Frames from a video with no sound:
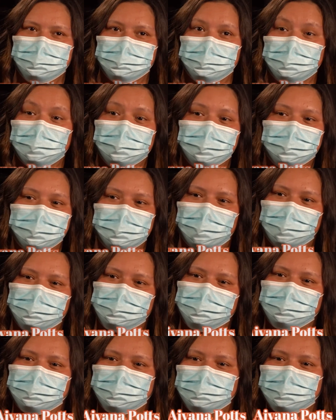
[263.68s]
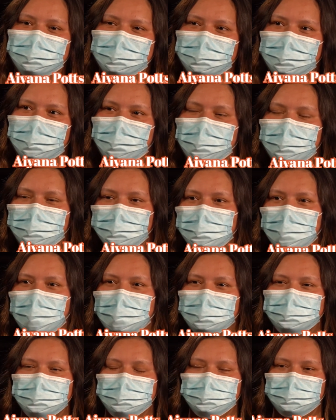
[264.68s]
been good, actually.
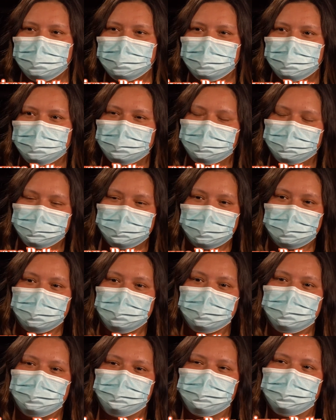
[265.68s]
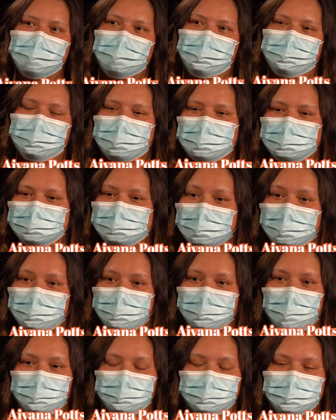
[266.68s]
Pastor Peter and Vicky, they became like a second
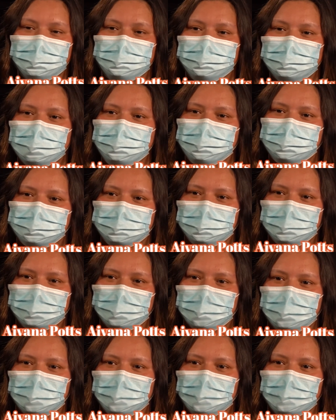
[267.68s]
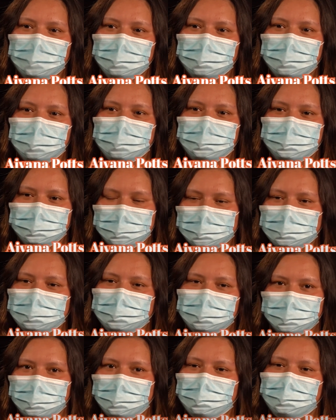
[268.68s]
family to me. So it's been
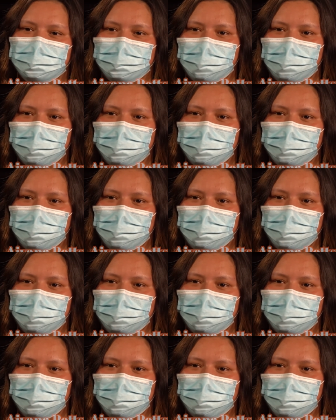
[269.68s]
great.